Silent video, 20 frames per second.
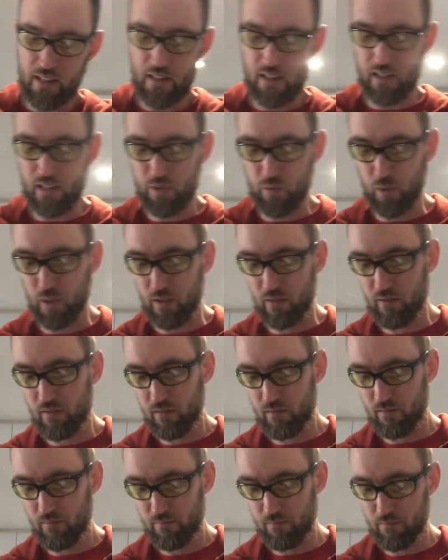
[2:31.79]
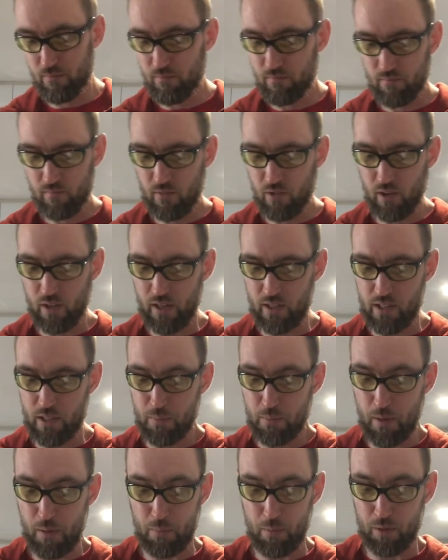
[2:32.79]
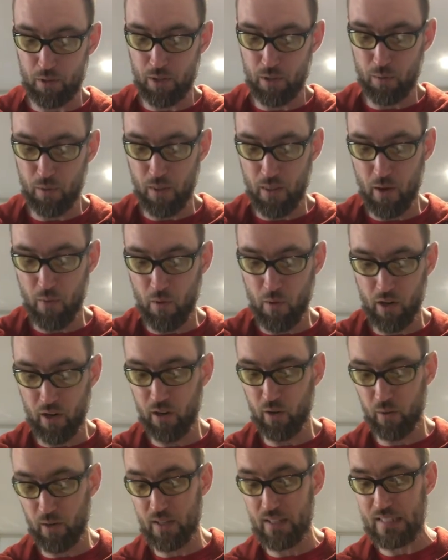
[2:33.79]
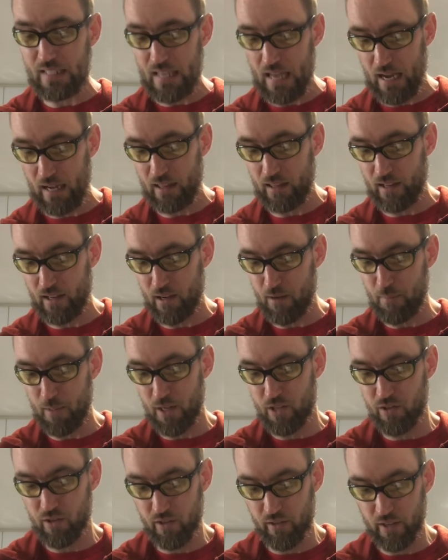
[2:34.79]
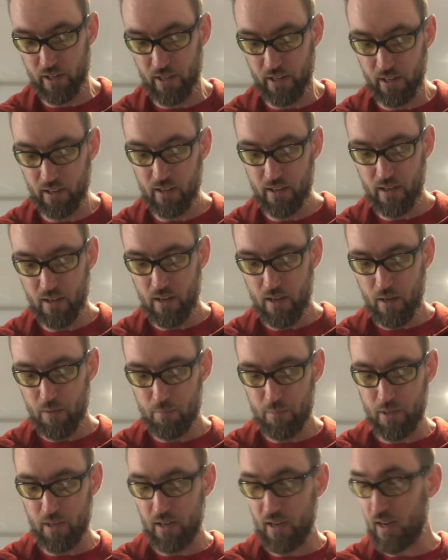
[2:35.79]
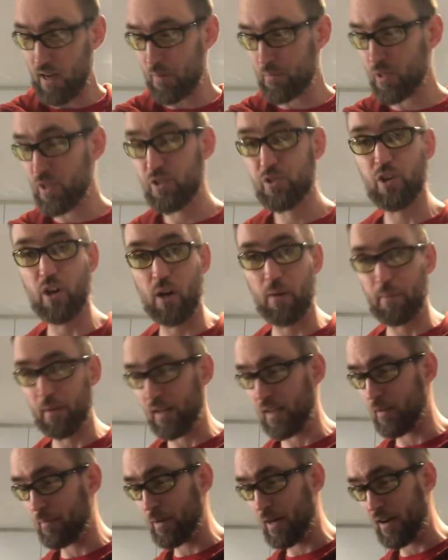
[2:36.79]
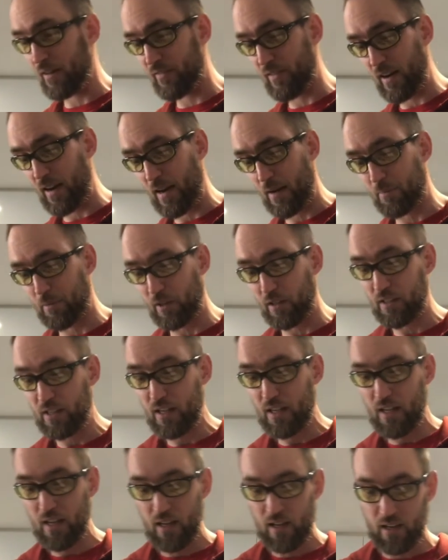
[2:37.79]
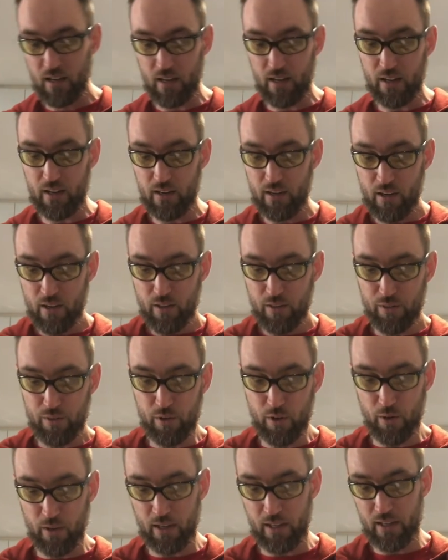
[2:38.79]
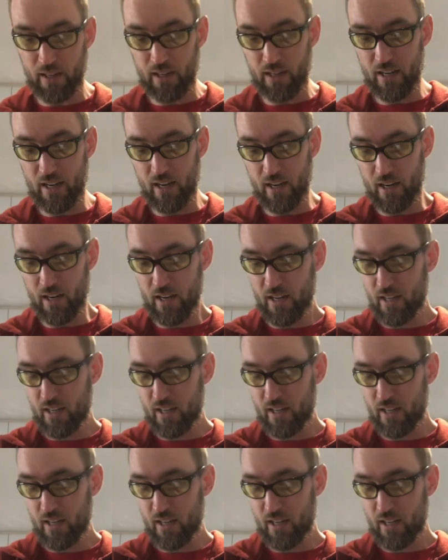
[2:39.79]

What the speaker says: That's what crazy people do when they want to know exactly how much they're eating. But I'm just chopping up half an apple and throwing it in here.